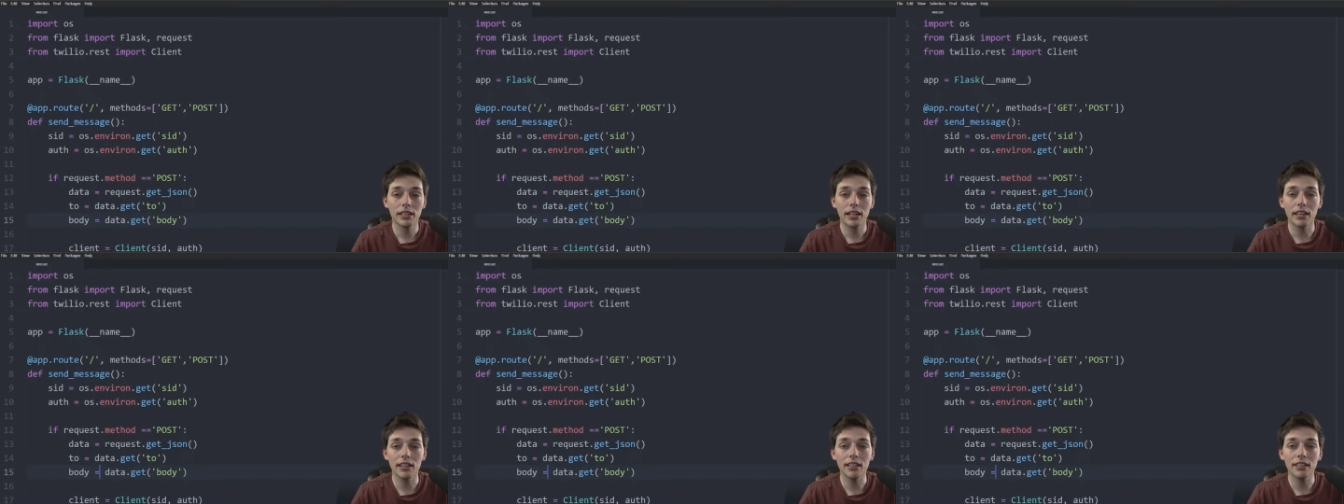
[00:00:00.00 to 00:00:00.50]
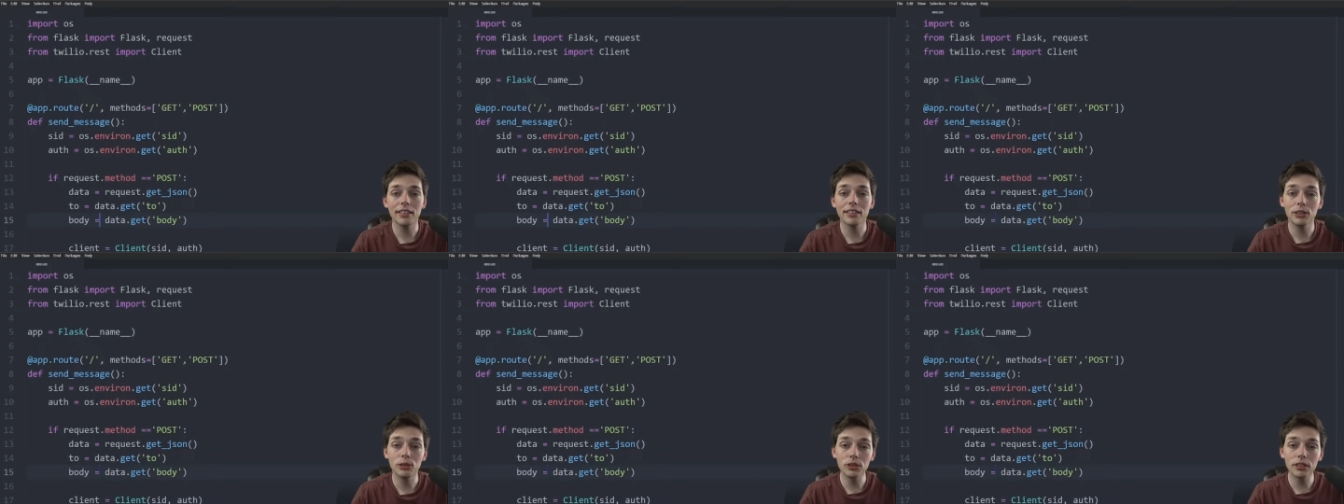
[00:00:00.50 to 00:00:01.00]
and then
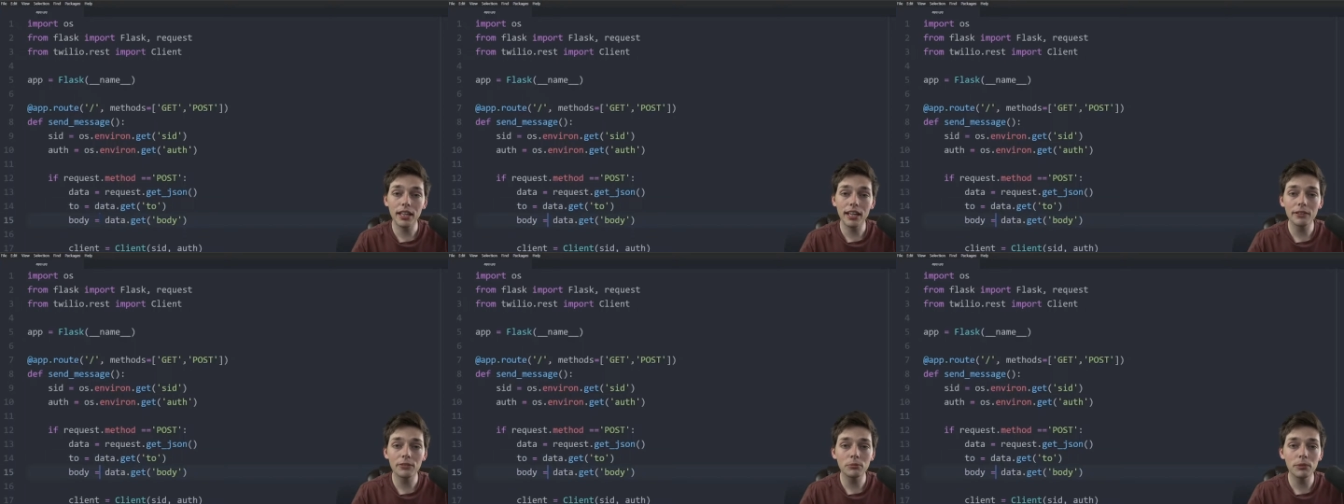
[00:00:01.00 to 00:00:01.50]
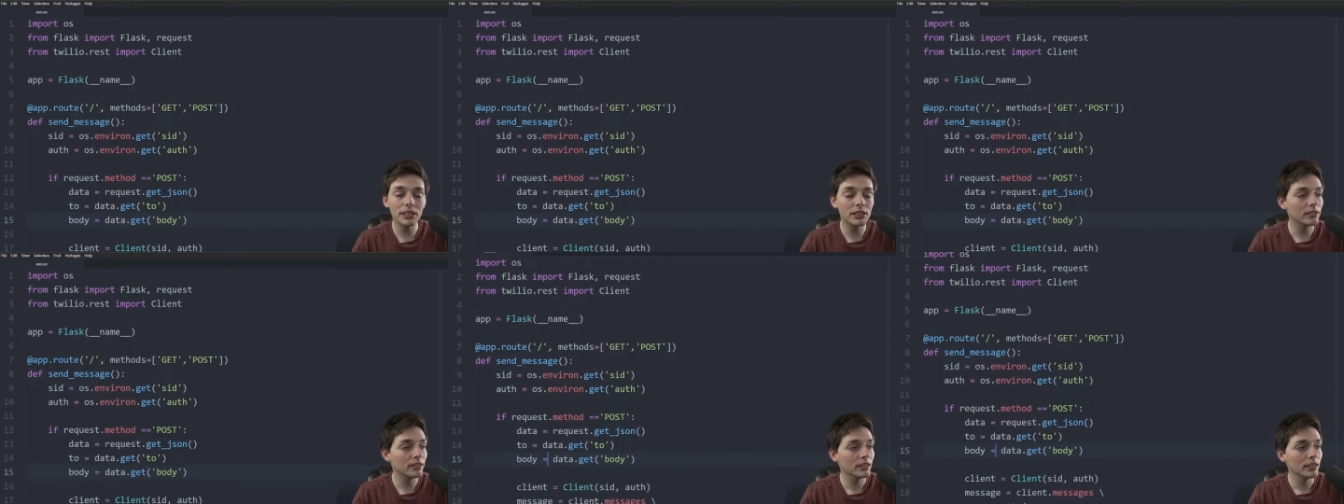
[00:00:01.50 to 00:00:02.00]
using that
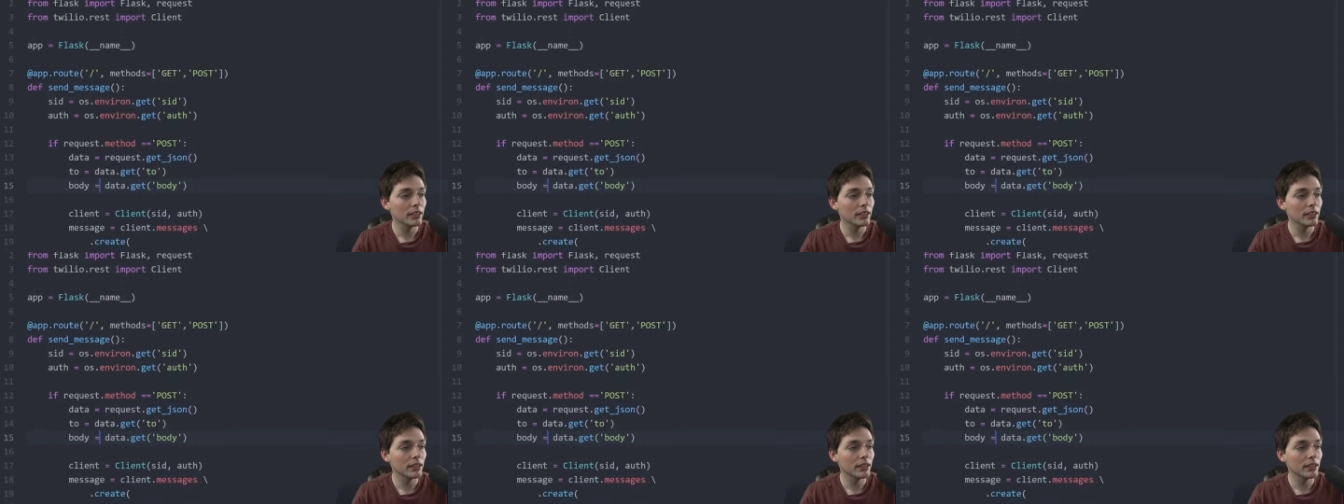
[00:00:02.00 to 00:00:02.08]
information